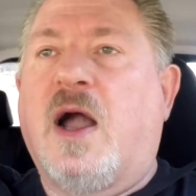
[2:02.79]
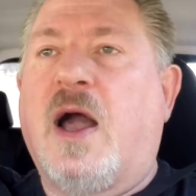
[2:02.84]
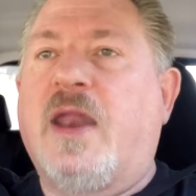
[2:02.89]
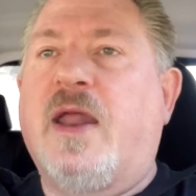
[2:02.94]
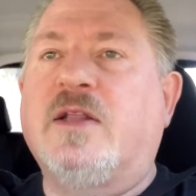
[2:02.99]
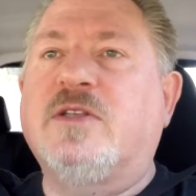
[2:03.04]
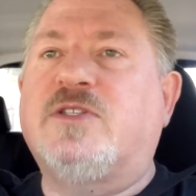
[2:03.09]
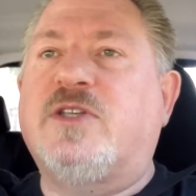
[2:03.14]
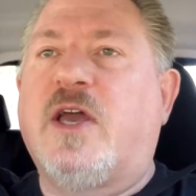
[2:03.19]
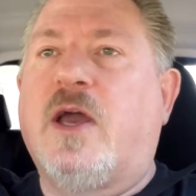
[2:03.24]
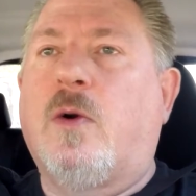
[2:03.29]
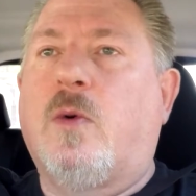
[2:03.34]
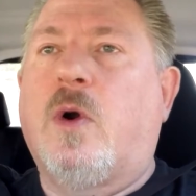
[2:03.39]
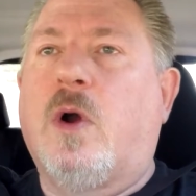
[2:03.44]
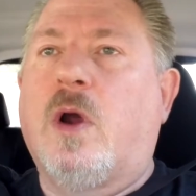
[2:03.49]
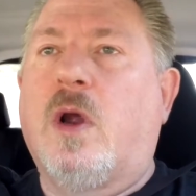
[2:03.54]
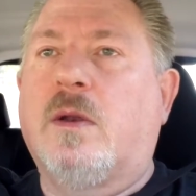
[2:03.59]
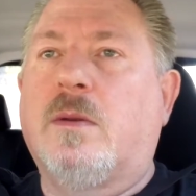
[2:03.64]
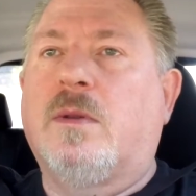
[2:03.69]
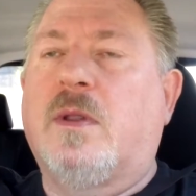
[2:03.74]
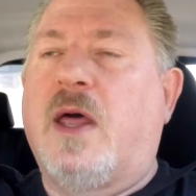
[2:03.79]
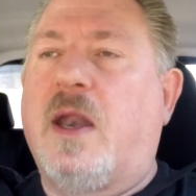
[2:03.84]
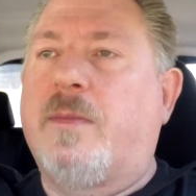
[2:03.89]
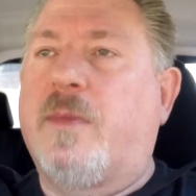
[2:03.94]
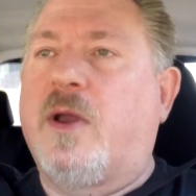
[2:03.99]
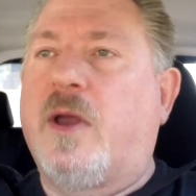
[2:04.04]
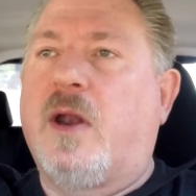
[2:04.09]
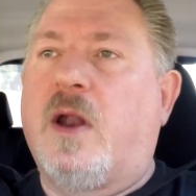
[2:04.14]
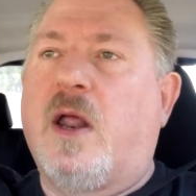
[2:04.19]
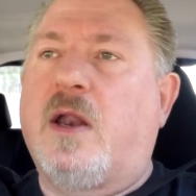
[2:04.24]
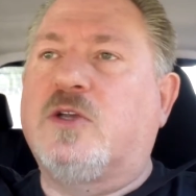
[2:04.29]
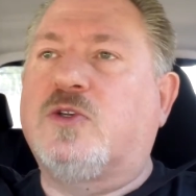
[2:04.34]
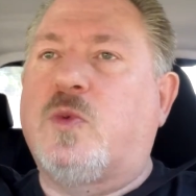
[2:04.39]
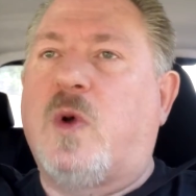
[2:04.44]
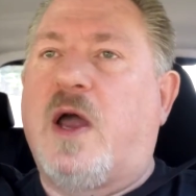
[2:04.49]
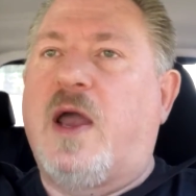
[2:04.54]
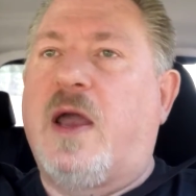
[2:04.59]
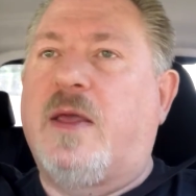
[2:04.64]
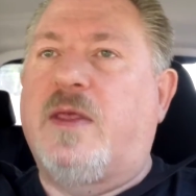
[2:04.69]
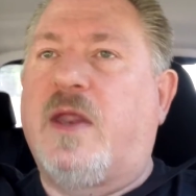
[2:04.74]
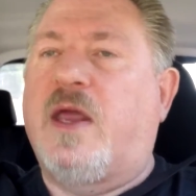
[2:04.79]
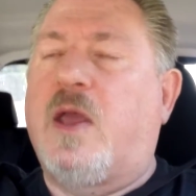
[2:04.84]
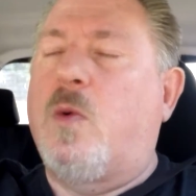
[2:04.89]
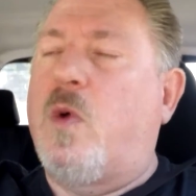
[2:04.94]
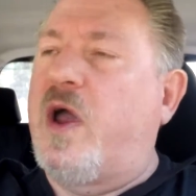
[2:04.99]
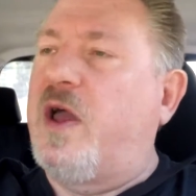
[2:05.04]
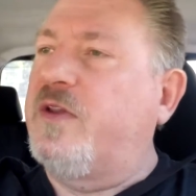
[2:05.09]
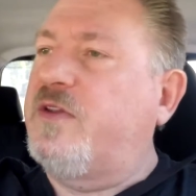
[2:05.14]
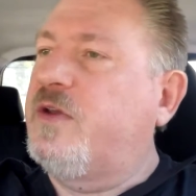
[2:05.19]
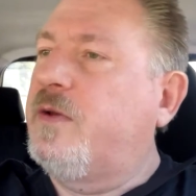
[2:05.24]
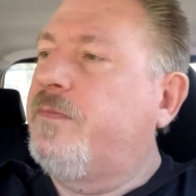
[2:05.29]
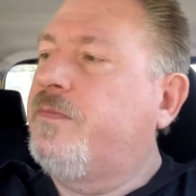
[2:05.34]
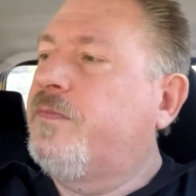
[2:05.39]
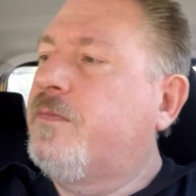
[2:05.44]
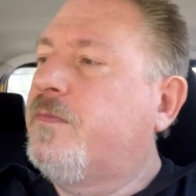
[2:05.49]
I didn't say a word, let him get on his way, and then he went.